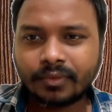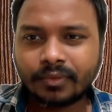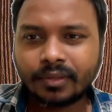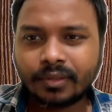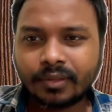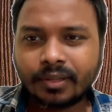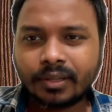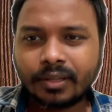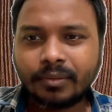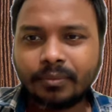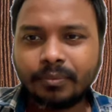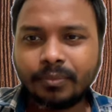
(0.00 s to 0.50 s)

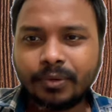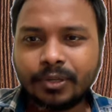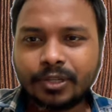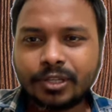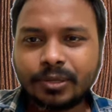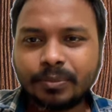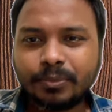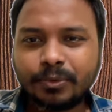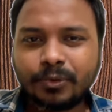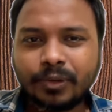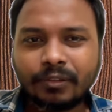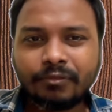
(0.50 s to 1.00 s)
Bishop
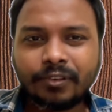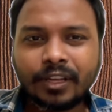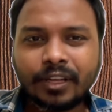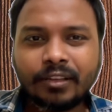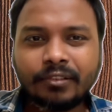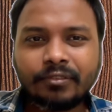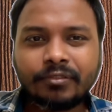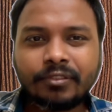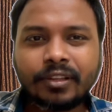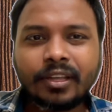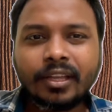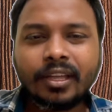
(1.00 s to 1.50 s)
to
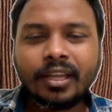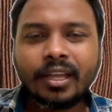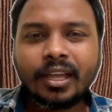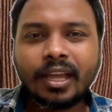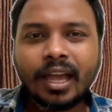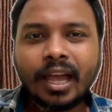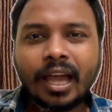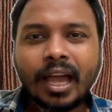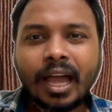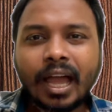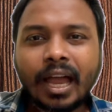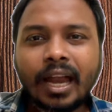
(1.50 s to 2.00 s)
f5,
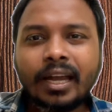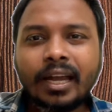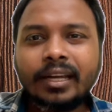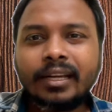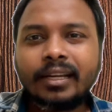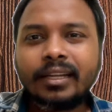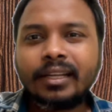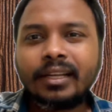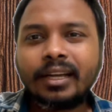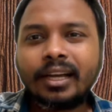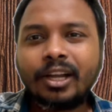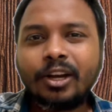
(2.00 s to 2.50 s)

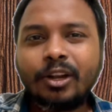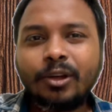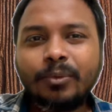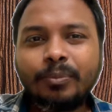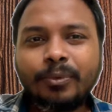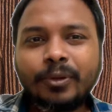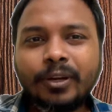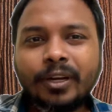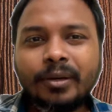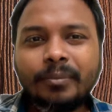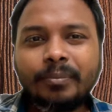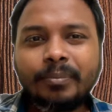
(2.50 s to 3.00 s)
and her
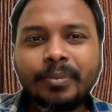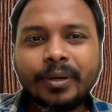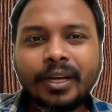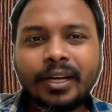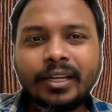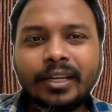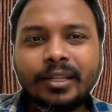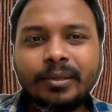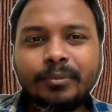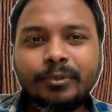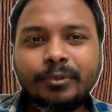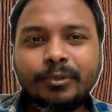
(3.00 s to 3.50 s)
opponent
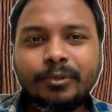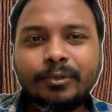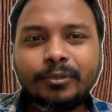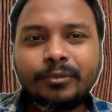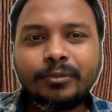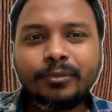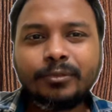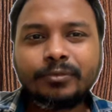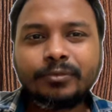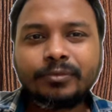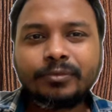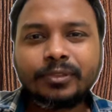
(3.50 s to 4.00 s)
played the move
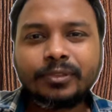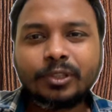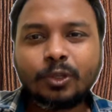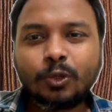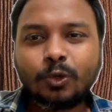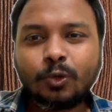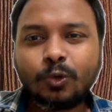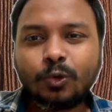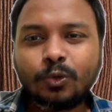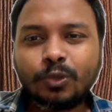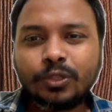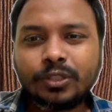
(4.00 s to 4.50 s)

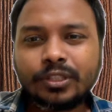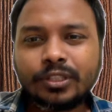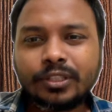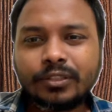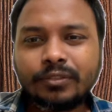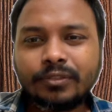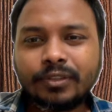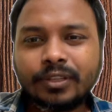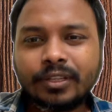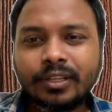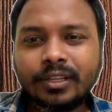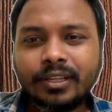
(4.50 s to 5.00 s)
rook to
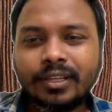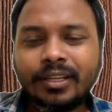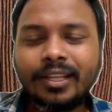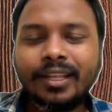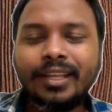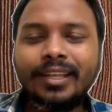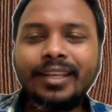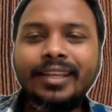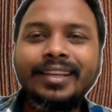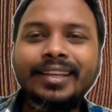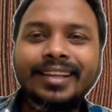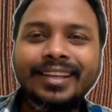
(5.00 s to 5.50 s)
g1.
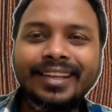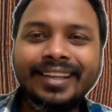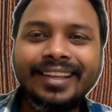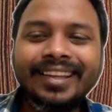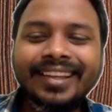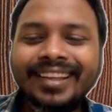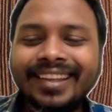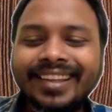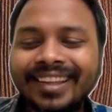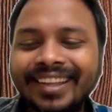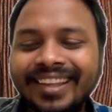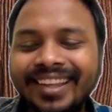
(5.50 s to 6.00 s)

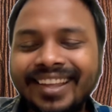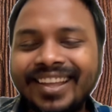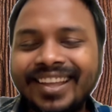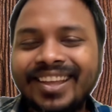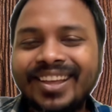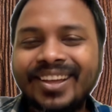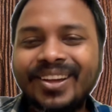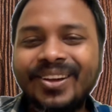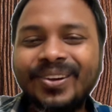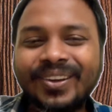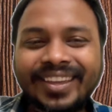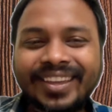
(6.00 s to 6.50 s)

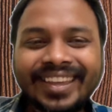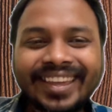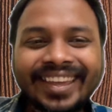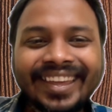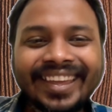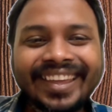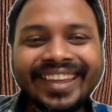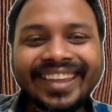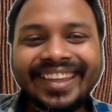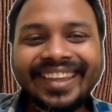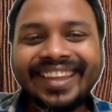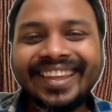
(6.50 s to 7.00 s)

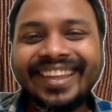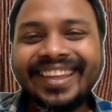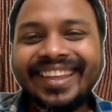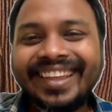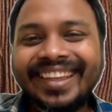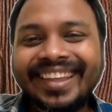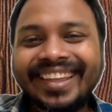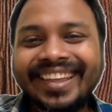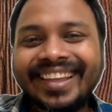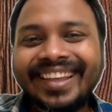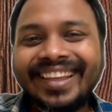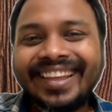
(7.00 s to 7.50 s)
Okay,
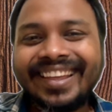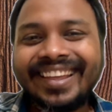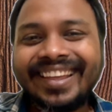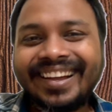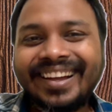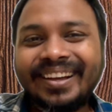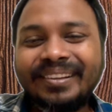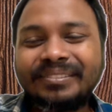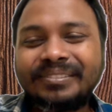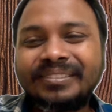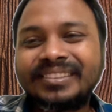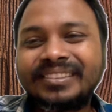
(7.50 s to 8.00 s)

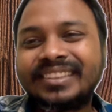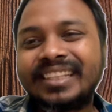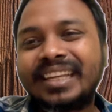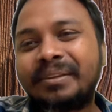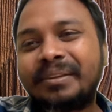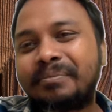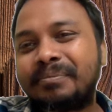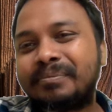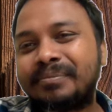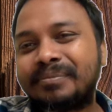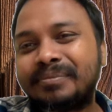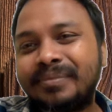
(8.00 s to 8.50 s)

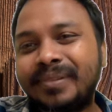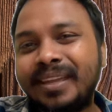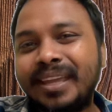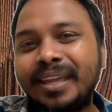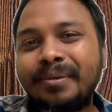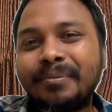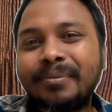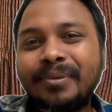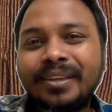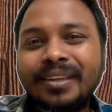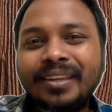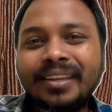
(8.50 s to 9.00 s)
see,
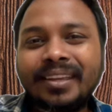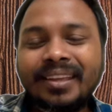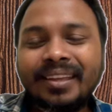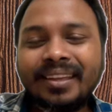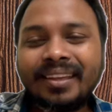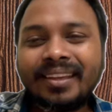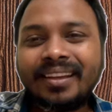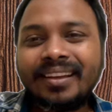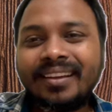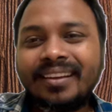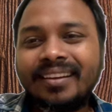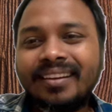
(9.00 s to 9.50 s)
maybe
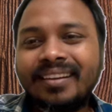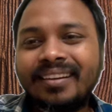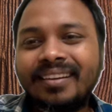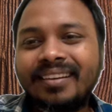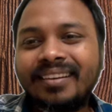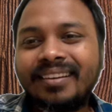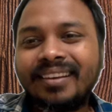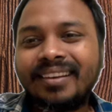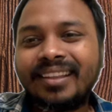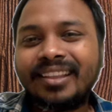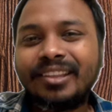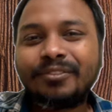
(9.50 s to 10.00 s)

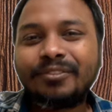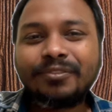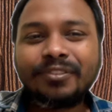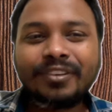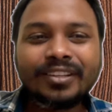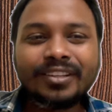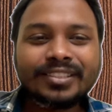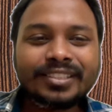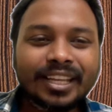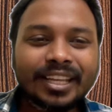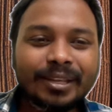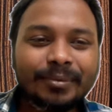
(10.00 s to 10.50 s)
in the
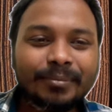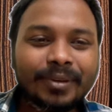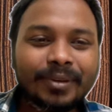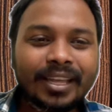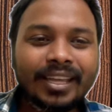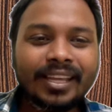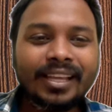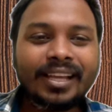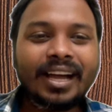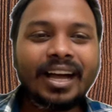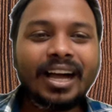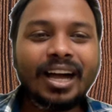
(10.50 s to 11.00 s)
first game,
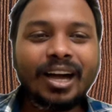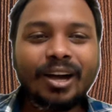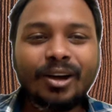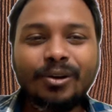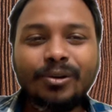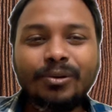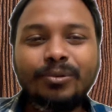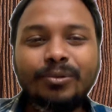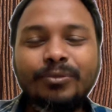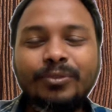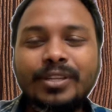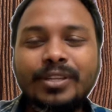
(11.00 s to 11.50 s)
like
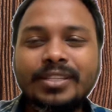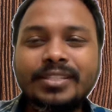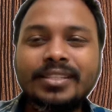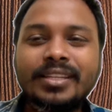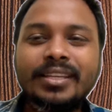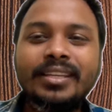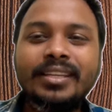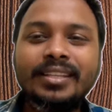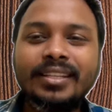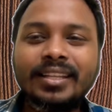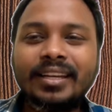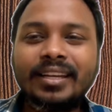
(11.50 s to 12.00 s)
how we
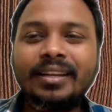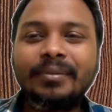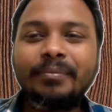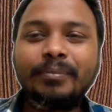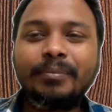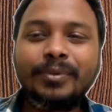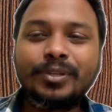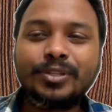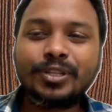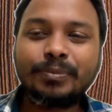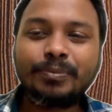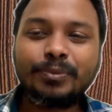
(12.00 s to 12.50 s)
seen that a
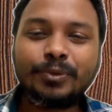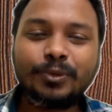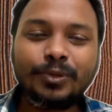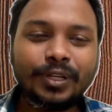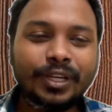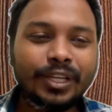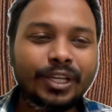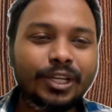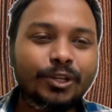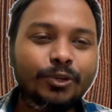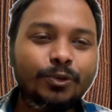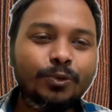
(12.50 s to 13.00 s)
bishop to
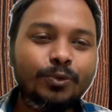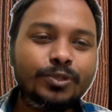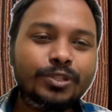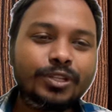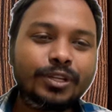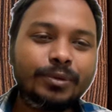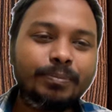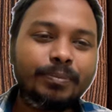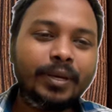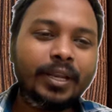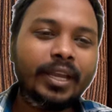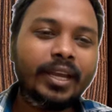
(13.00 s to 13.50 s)
d2 she
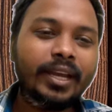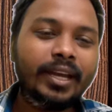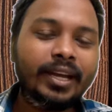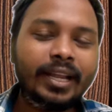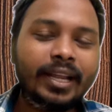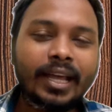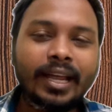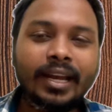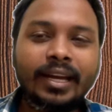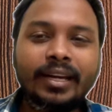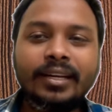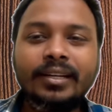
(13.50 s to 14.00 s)
played,
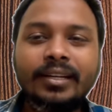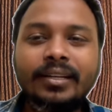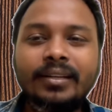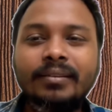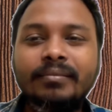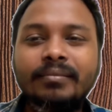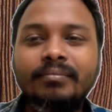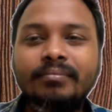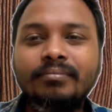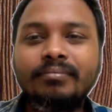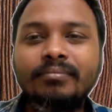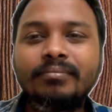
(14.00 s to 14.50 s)

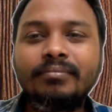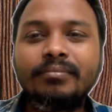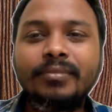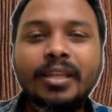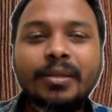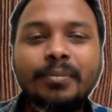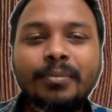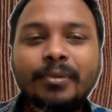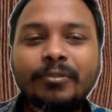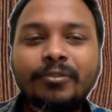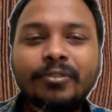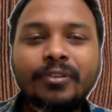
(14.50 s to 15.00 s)
and
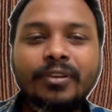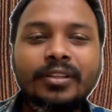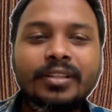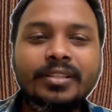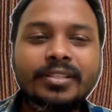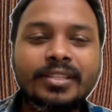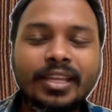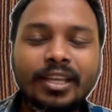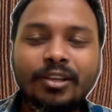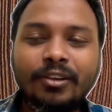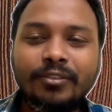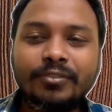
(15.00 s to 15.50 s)
maybe for the
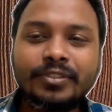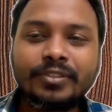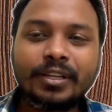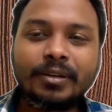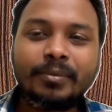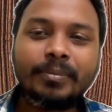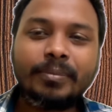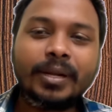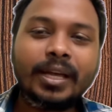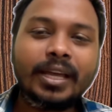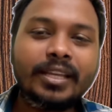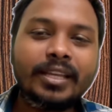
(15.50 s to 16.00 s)
sake of
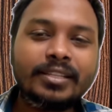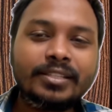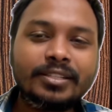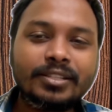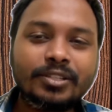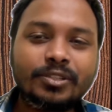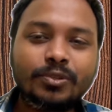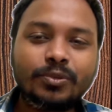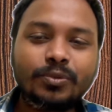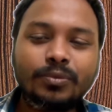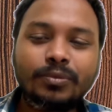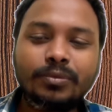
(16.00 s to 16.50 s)
surprise
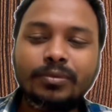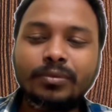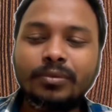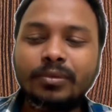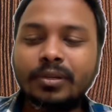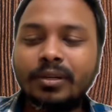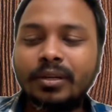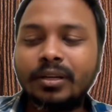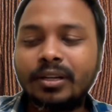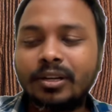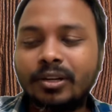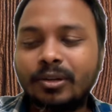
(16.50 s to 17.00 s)
to
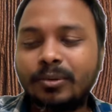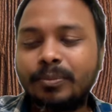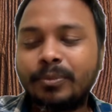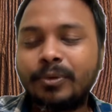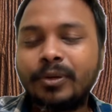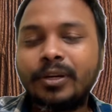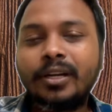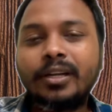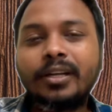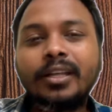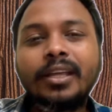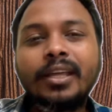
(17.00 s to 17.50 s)
her
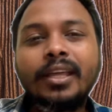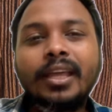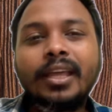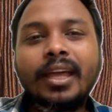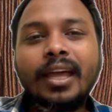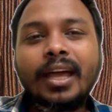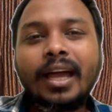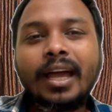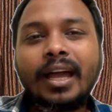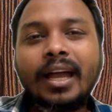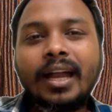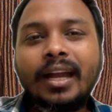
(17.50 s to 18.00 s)
opponent,
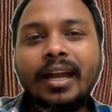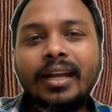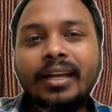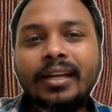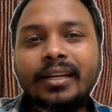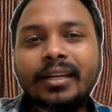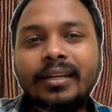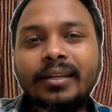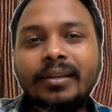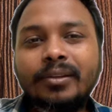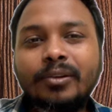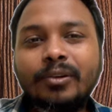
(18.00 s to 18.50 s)

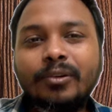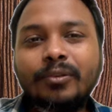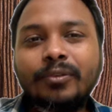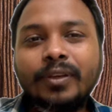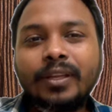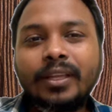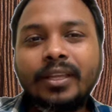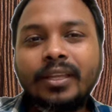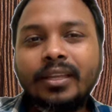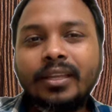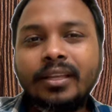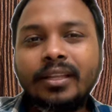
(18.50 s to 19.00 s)
and over
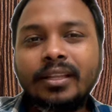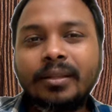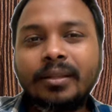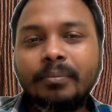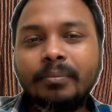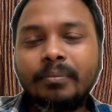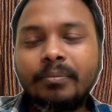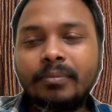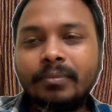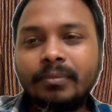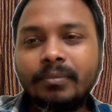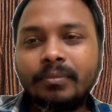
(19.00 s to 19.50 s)
here the
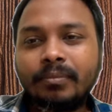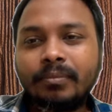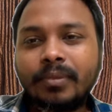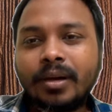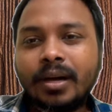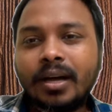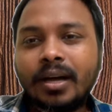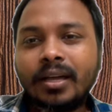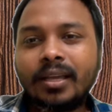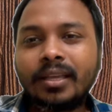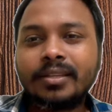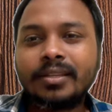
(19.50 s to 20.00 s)

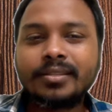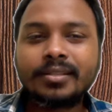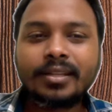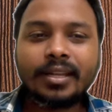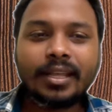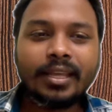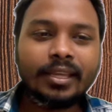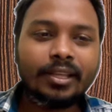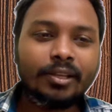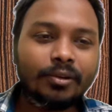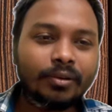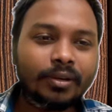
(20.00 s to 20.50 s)
mark is
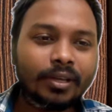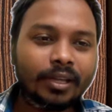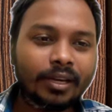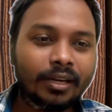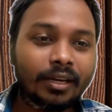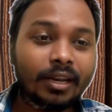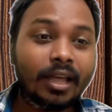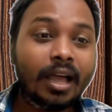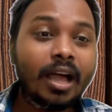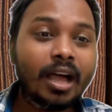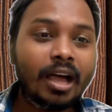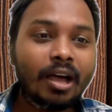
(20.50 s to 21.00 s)
like, okay,
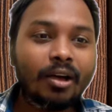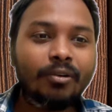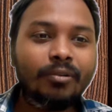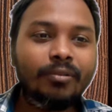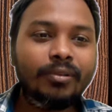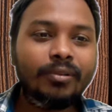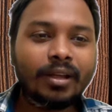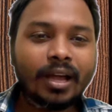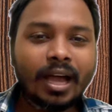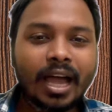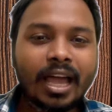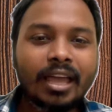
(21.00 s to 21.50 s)

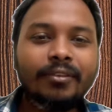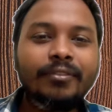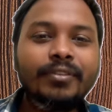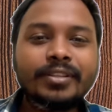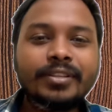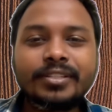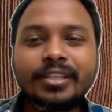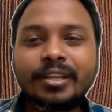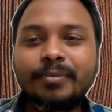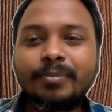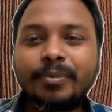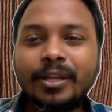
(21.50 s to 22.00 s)
now I will
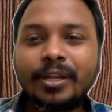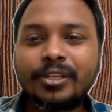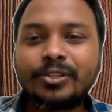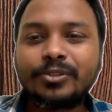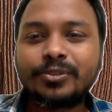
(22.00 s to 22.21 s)
surprise to